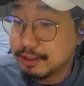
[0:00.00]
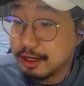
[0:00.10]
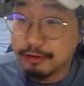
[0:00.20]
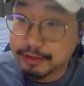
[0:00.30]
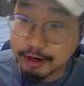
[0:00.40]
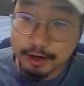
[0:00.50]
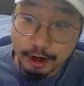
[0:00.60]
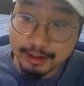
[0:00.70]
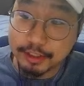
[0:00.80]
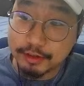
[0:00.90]
Oh, sorry.
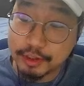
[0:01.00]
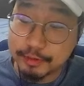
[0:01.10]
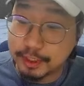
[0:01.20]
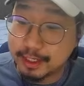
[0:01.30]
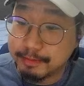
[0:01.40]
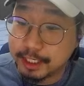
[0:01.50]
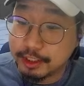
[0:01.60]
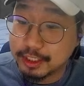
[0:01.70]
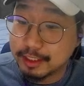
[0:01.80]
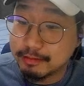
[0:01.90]
Also usable on a bunch
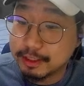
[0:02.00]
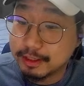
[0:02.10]
of teams.